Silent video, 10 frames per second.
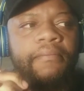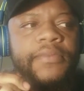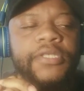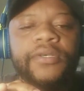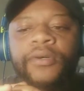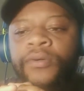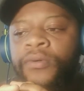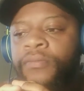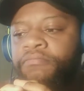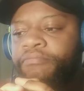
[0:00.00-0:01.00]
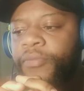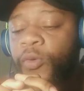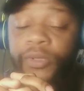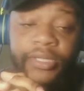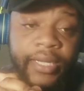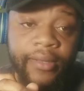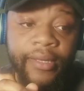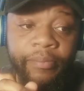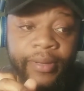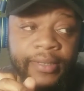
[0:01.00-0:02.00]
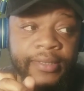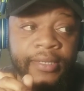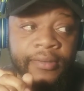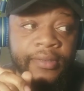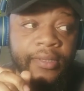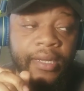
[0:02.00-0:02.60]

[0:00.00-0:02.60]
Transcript: So we'll see how that pans out.